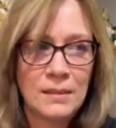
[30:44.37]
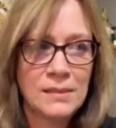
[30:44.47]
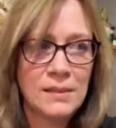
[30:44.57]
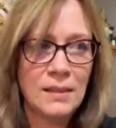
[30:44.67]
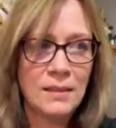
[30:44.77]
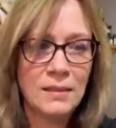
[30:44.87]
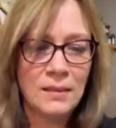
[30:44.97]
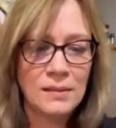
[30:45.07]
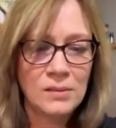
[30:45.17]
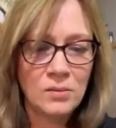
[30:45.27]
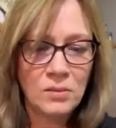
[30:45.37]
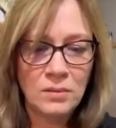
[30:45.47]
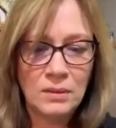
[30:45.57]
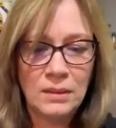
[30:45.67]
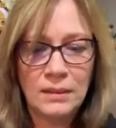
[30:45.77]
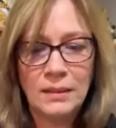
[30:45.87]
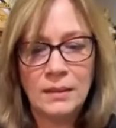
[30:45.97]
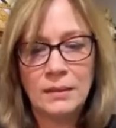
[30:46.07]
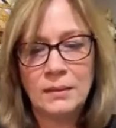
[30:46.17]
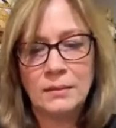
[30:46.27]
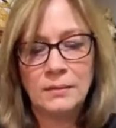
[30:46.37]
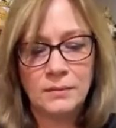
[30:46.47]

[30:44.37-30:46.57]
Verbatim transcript: Let's see, it's sort of like,